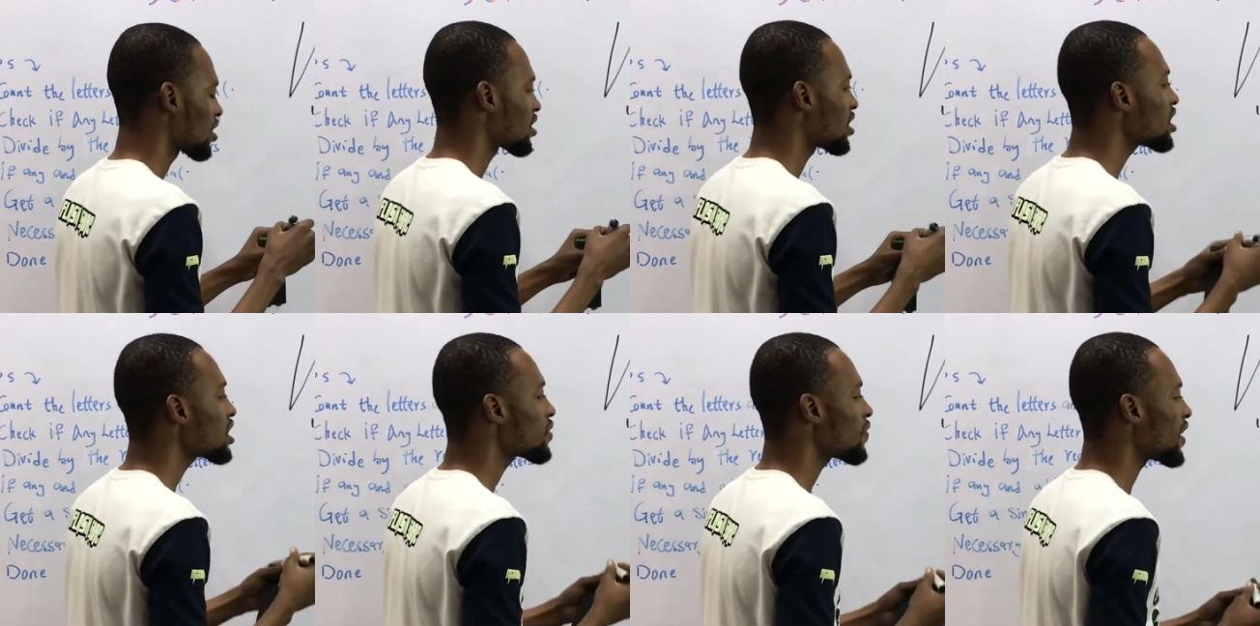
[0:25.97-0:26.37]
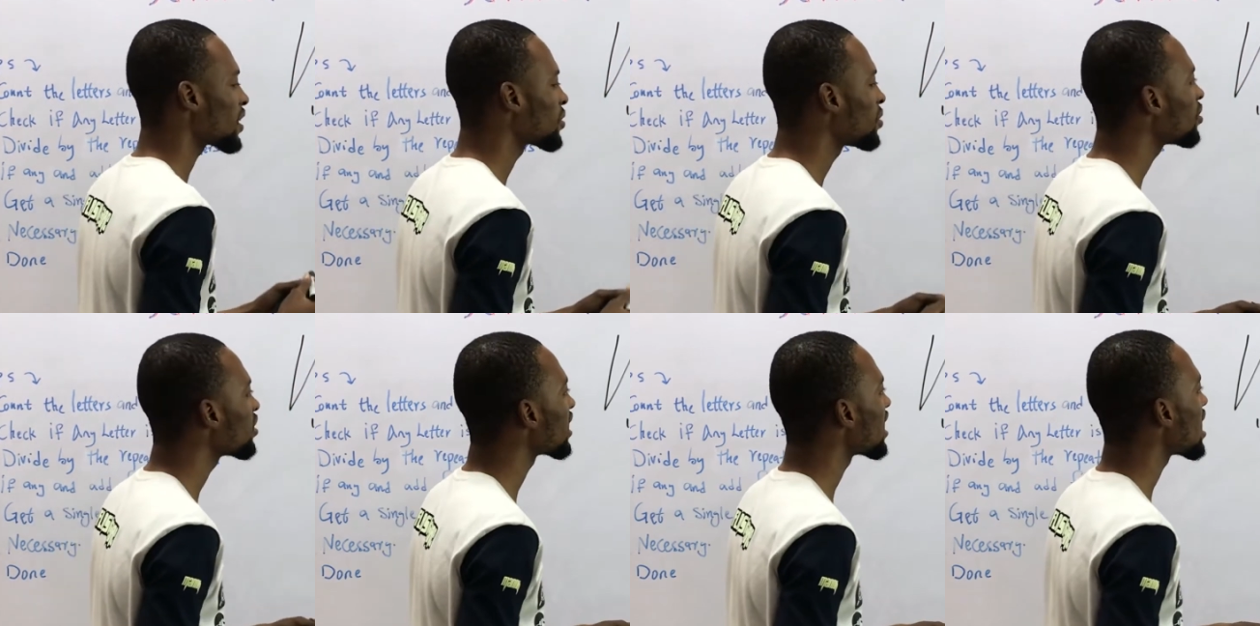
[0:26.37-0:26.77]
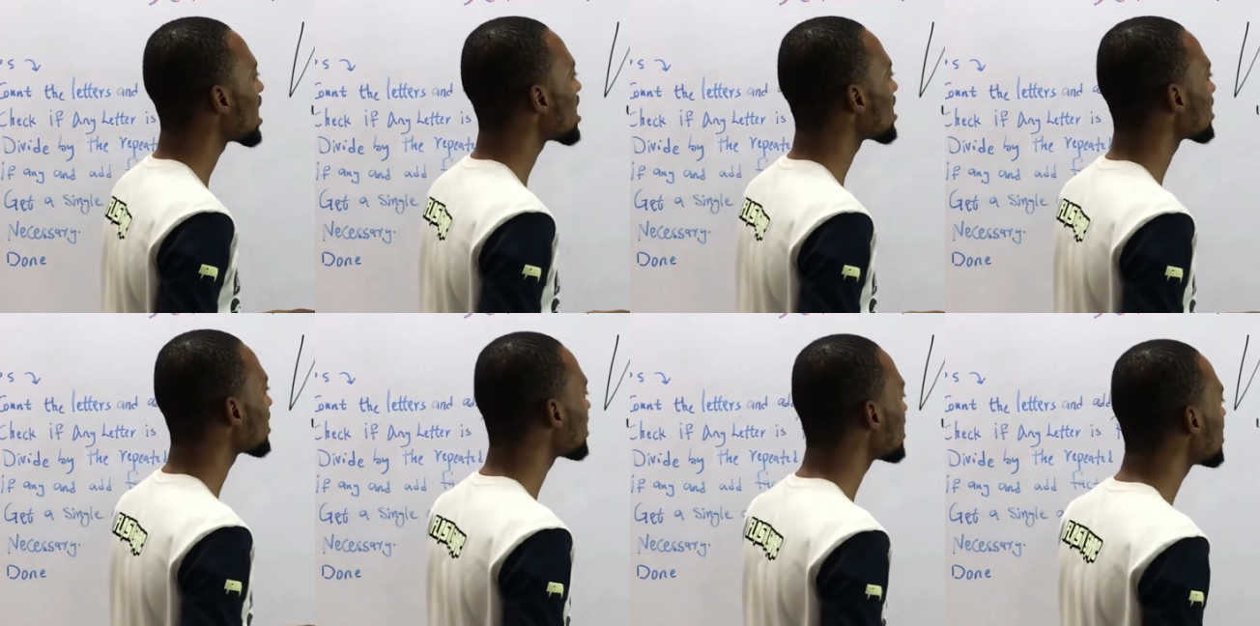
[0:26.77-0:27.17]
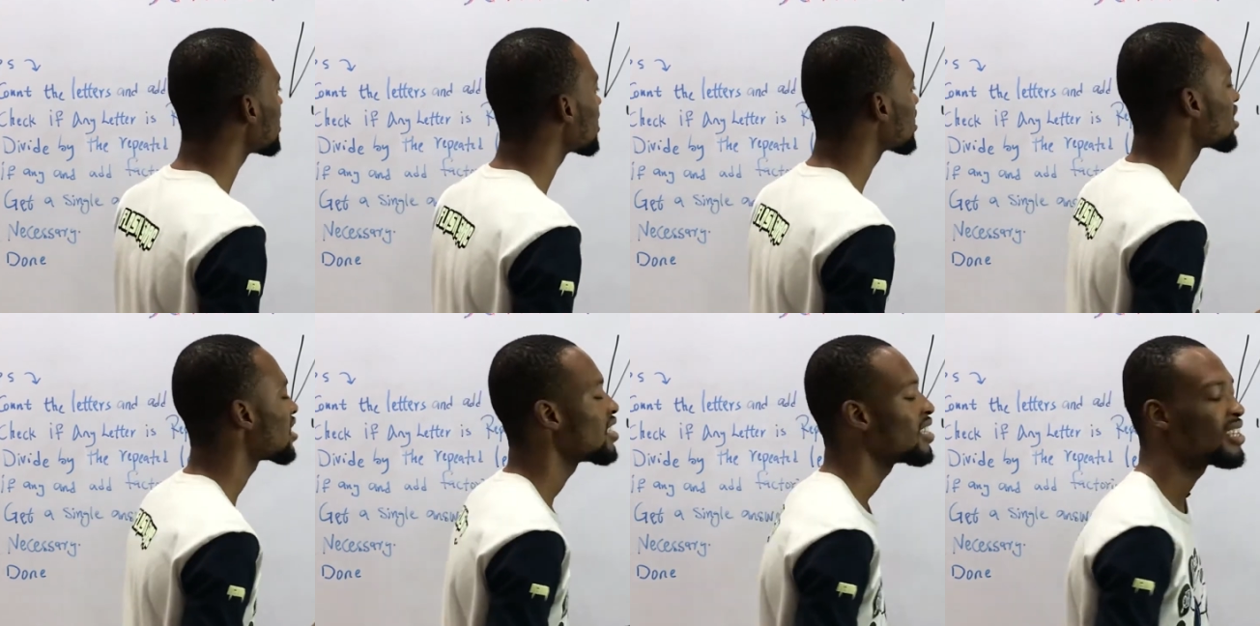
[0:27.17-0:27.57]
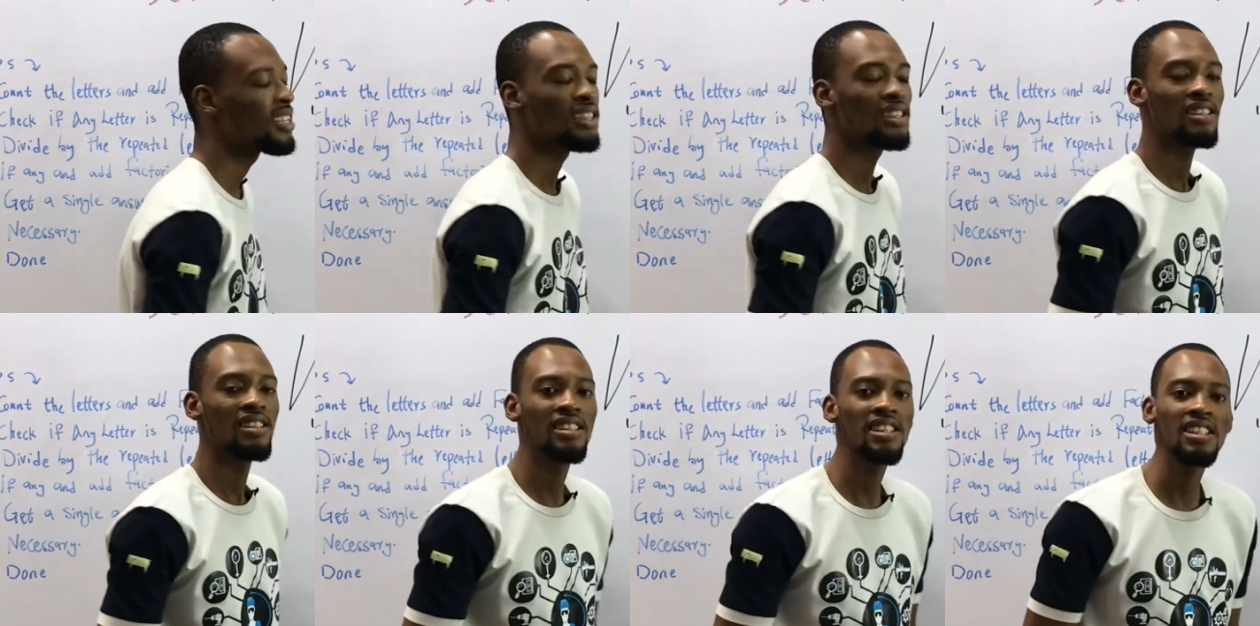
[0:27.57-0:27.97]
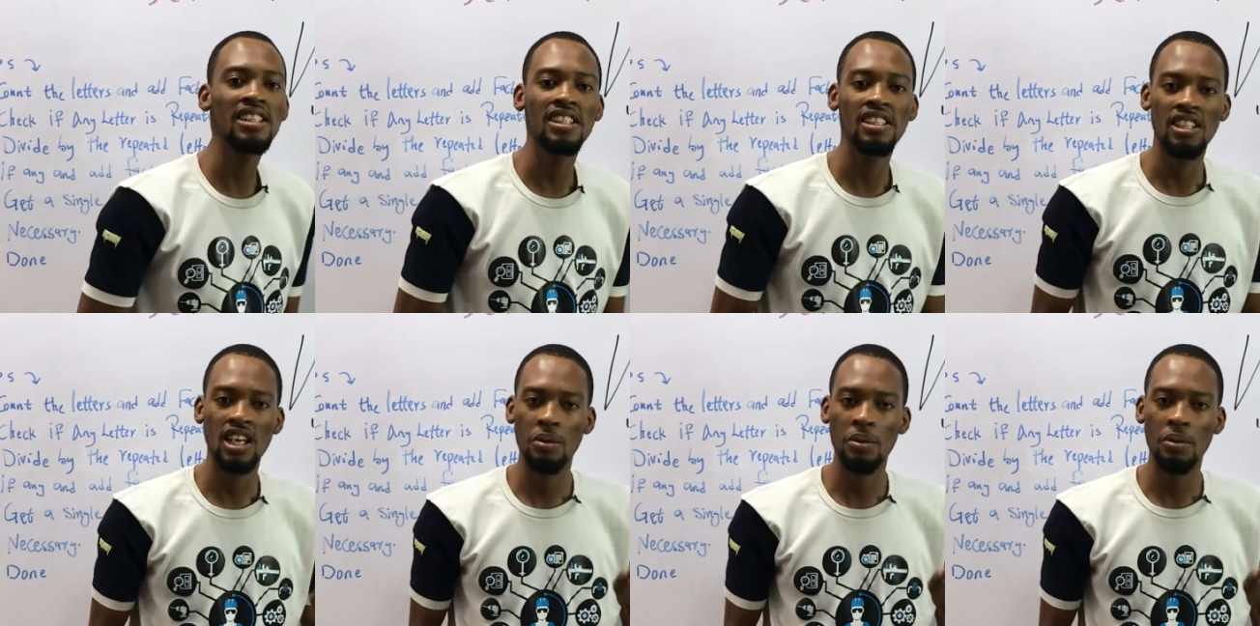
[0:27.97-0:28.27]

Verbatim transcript: 6 factorials is 6